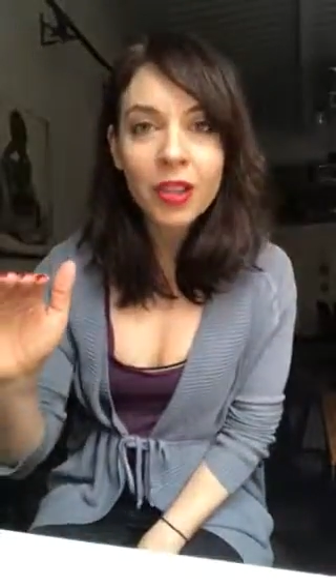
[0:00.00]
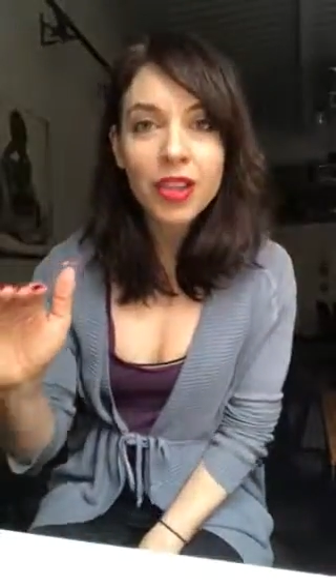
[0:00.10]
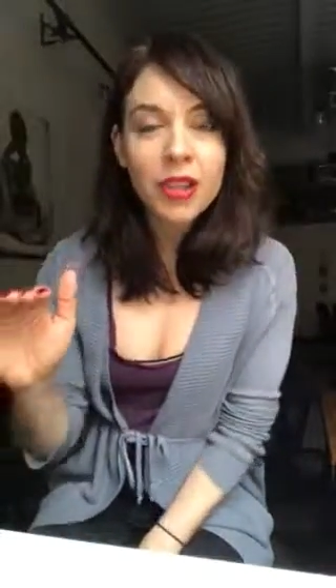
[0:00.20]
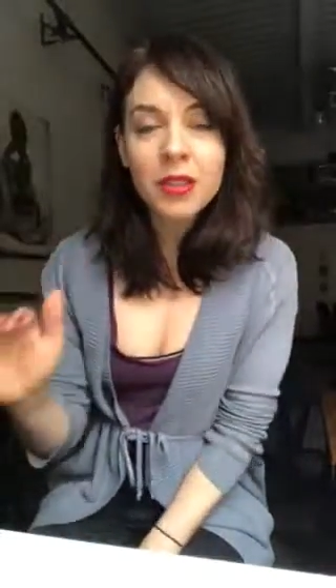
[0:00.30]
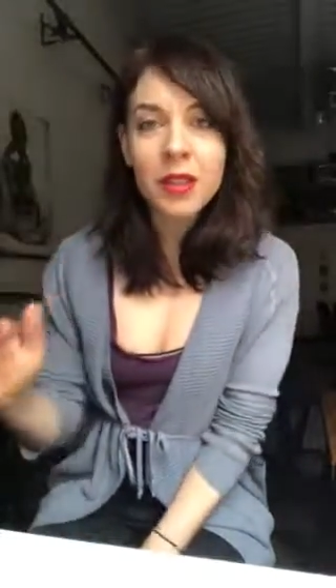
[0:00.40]

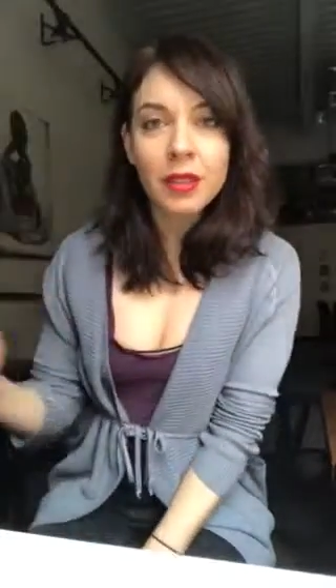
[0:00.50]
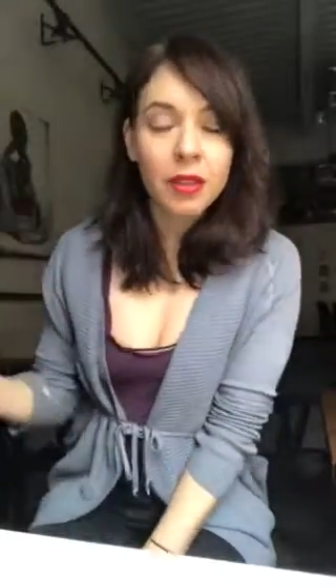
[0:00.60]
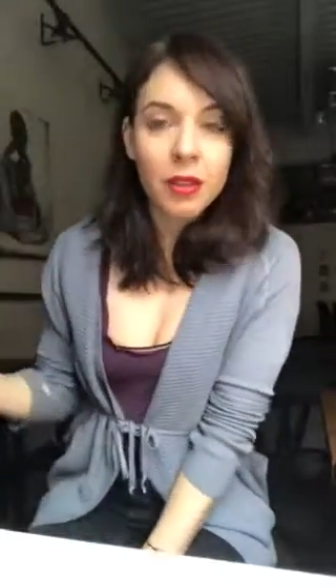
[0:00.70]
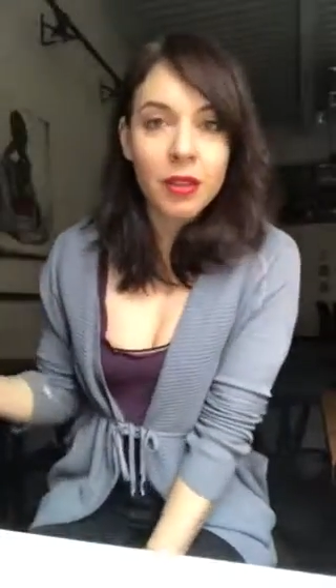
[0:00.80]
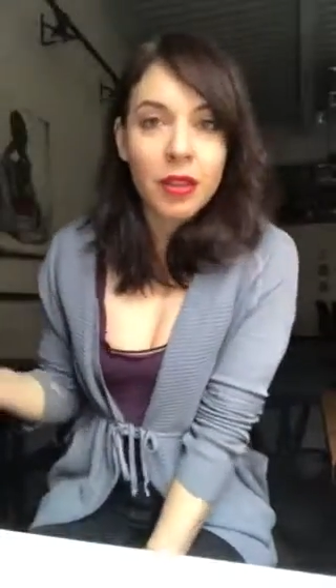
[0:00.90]
just
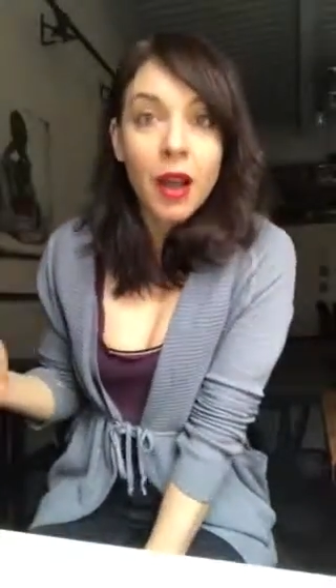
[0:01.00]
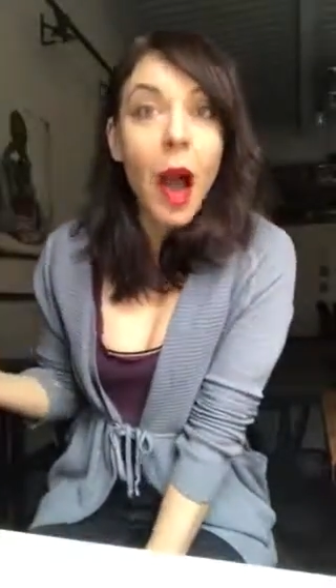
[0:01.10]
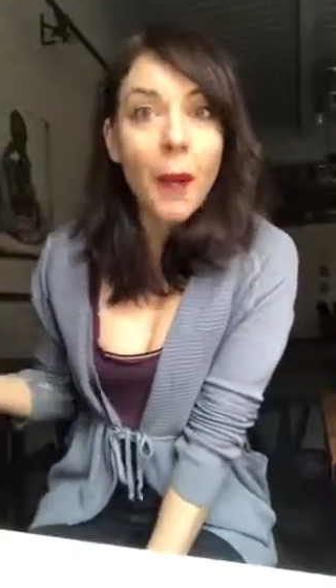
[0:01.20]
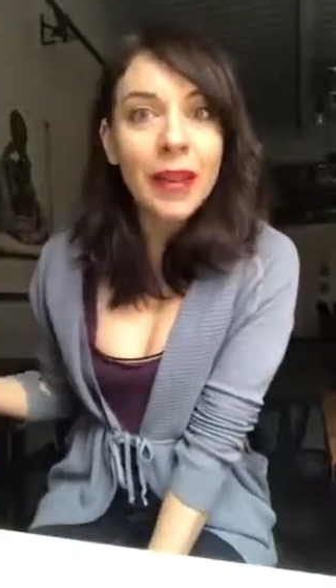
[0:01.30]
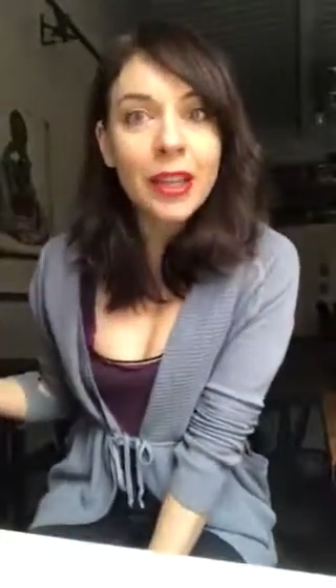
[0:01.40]
the
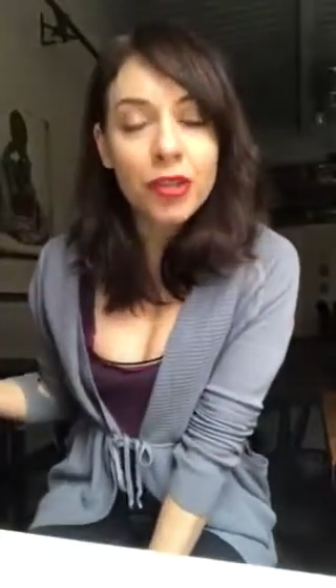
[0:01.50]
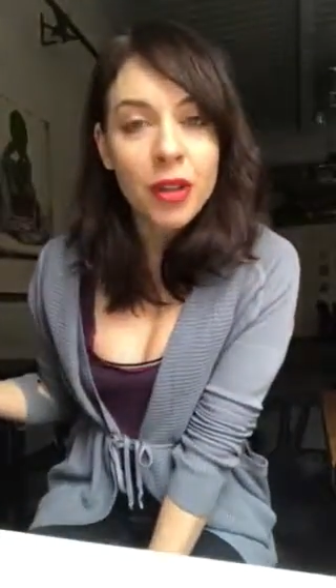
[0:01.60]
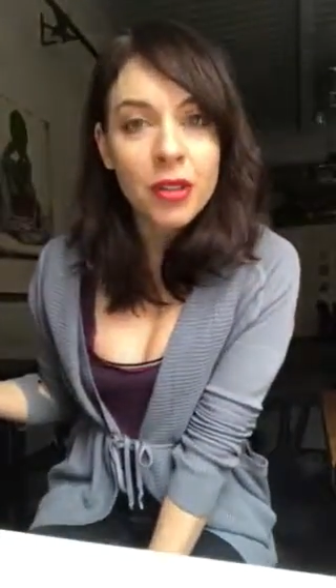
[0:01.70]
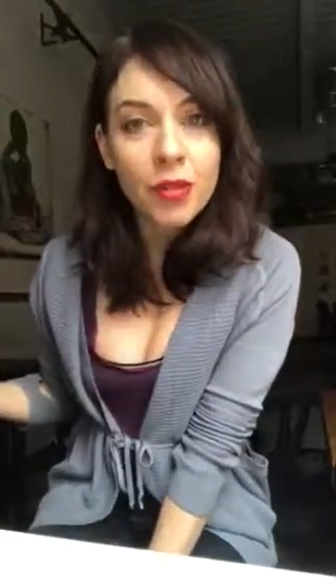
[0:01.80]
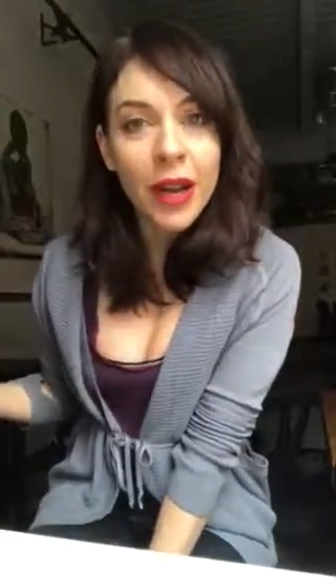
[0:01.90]
common
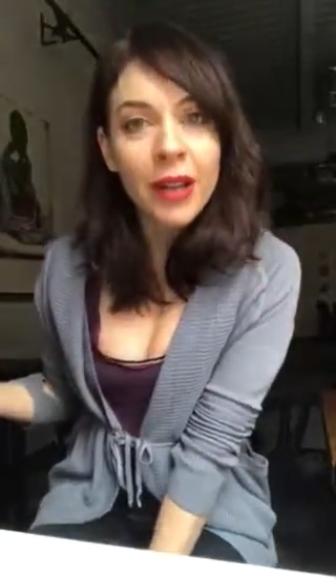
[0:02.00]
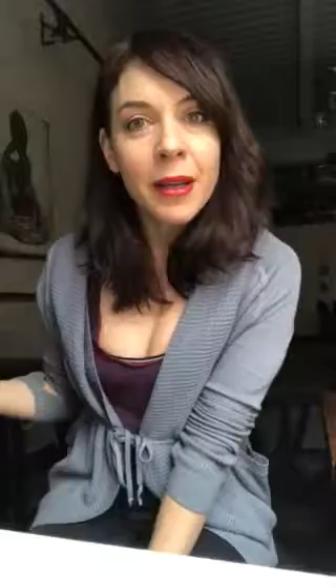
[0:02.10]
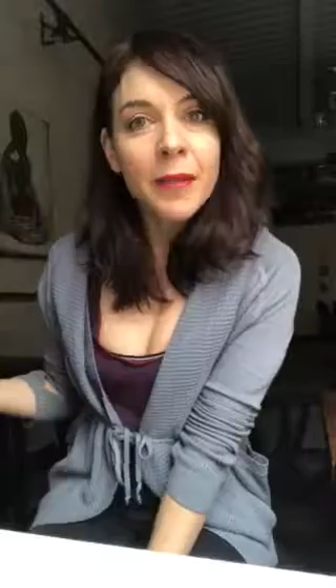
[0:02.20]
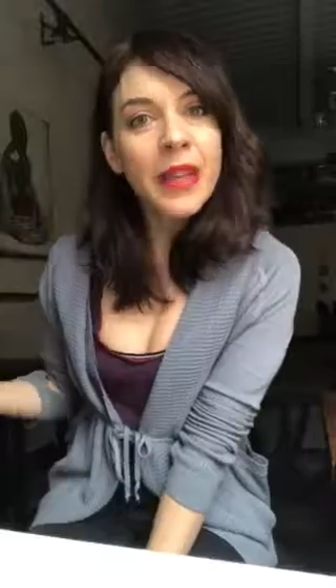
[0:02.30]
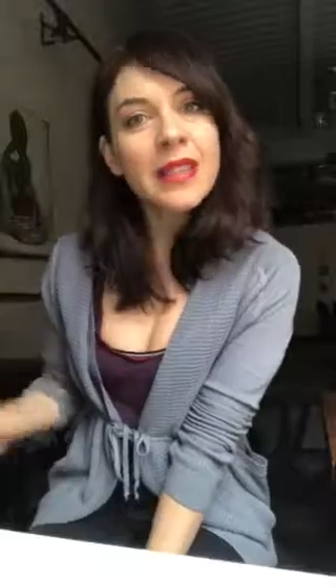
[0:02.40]
interests, right?
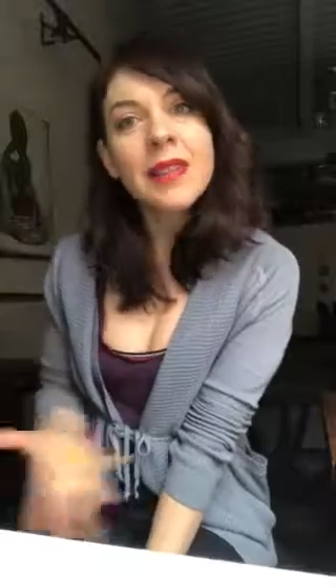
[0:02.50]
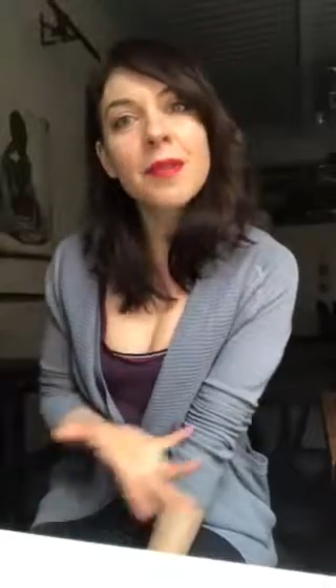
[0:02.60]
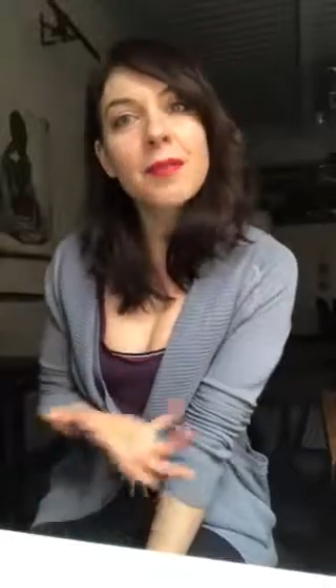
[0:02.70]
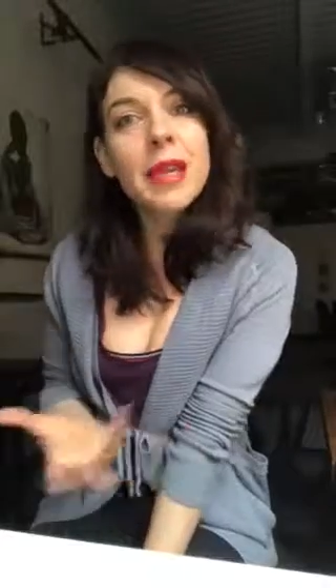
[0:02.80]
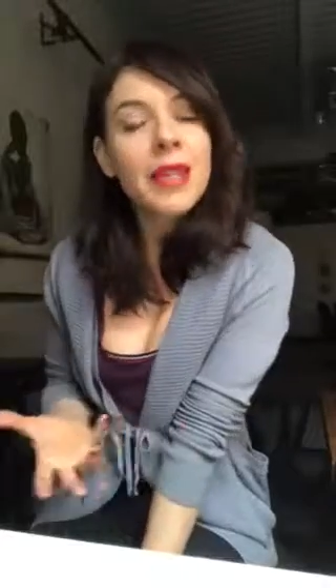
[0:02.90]
It
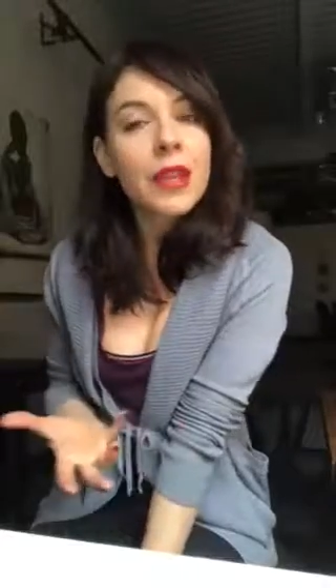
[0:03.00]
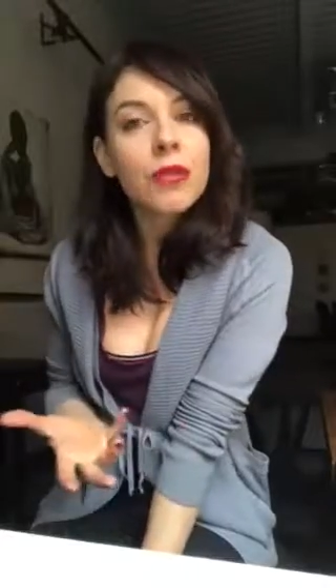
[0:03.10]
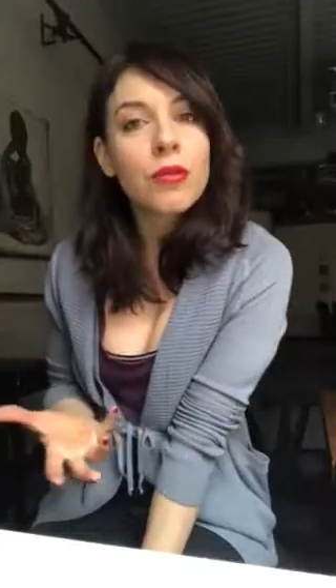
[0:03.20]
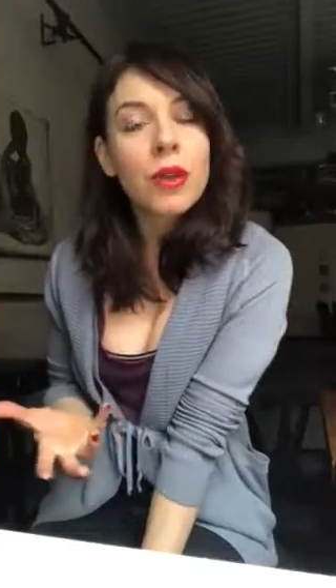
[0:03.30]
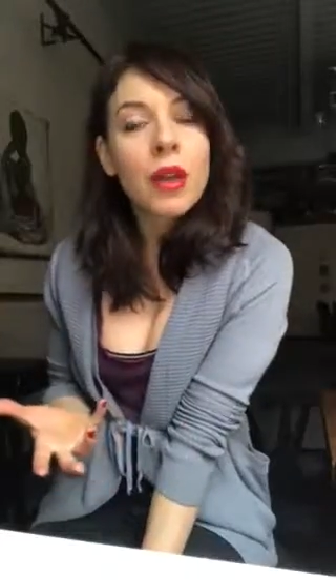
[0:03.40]
doesn't mean that
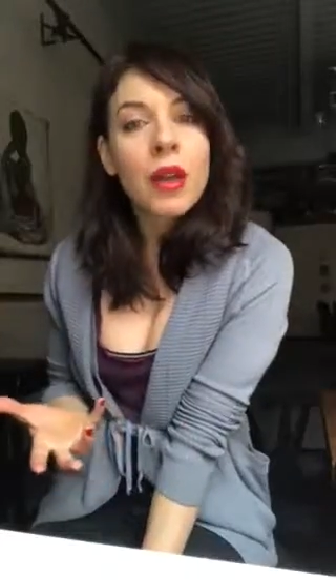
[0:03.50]
you